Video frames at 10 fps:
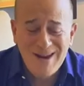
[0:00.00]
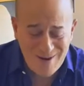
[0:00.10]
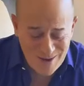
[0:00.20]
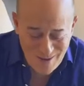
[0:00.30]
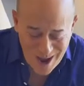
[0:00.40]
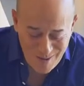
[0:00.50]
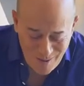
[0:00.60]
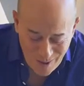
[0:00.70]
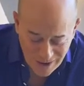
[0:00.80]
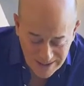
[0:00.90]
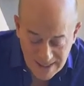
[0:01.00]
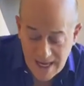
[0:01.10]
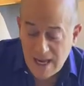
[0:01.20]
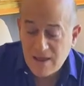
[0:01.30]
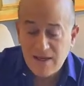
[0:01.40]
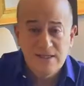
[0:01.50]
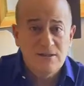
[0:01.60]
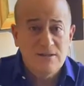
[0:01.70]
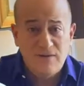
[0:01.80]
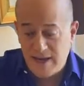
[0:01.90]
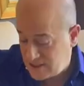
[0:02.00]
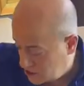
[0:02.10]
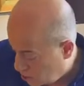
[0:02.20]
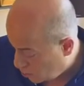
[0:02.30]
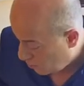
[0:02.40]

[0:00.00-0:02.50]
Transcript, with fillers: anyway, the way it works, these little devices go